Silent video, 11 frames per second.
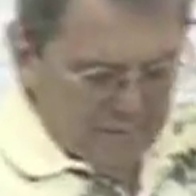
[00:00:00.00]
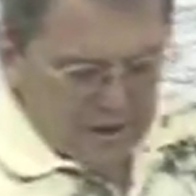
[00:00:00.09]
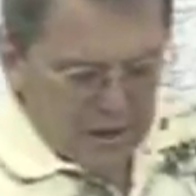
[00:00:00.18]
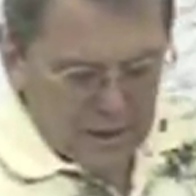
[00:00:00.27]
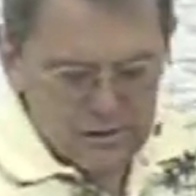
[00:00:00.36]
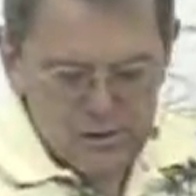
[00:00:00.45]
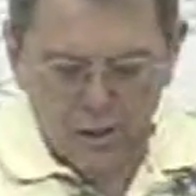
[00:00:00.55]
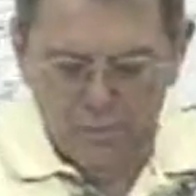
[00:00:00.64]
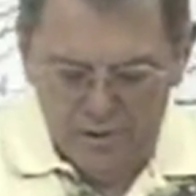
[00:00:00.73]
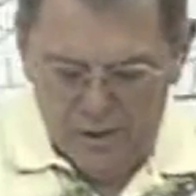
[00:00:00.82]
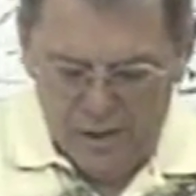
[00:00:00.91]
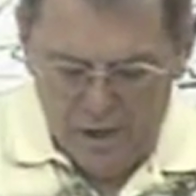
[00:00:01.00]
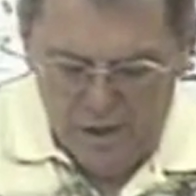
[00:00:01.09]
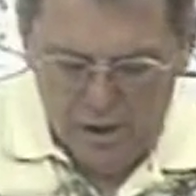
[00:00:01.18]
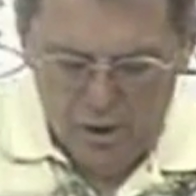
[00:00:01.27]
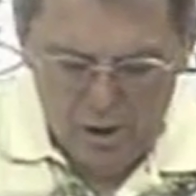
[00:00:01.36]
got something
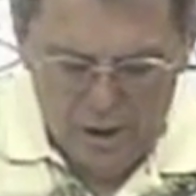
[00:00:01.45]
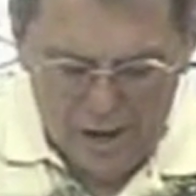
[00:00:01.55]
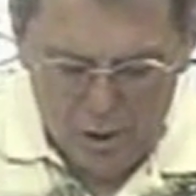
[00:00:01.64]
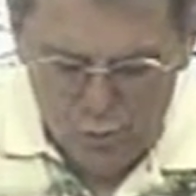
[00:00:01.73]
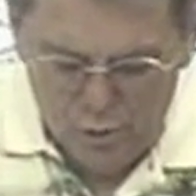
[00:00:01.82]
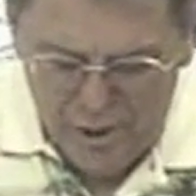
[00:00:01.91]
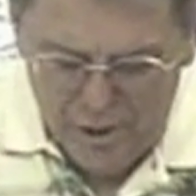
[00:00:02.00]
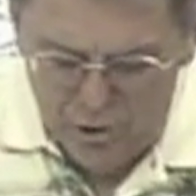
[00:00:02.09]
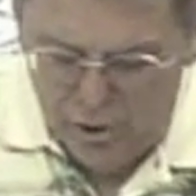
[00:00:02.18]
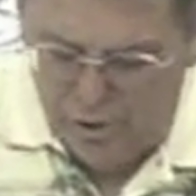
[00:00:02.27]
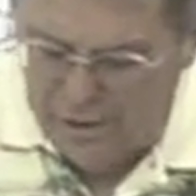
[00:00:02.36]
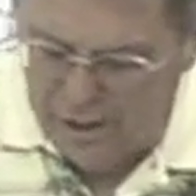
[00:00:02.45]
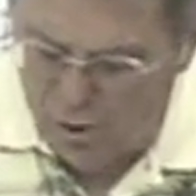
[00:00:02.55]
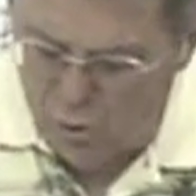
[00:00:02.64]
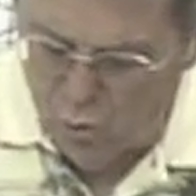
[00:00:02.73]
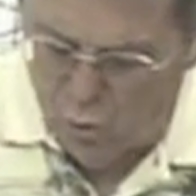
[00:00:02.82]
here I'll read to you, and then
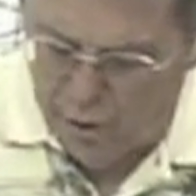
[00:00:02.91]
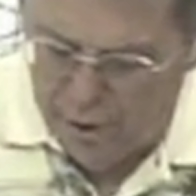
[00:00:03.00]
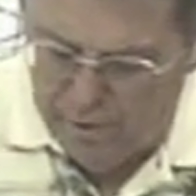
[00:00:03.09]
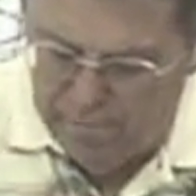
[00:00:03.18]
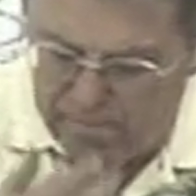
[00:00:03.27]
I'll quit.